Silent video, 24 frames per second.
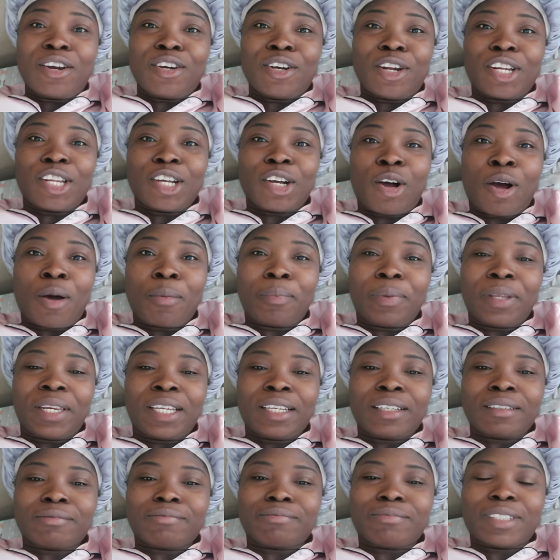another
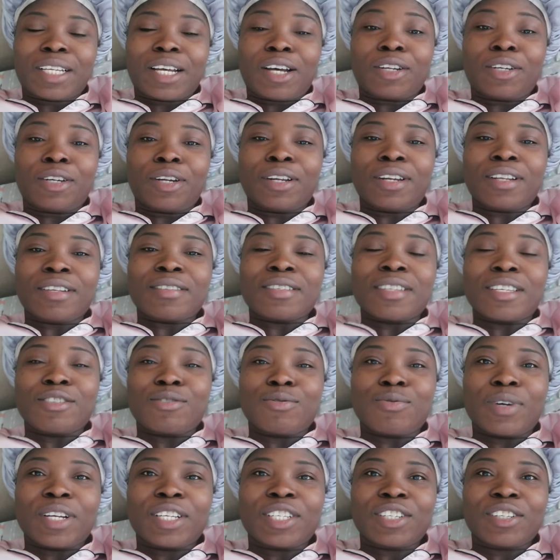company another
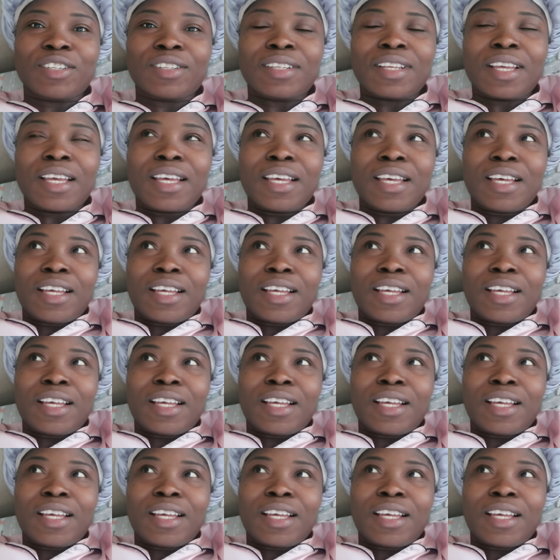situation.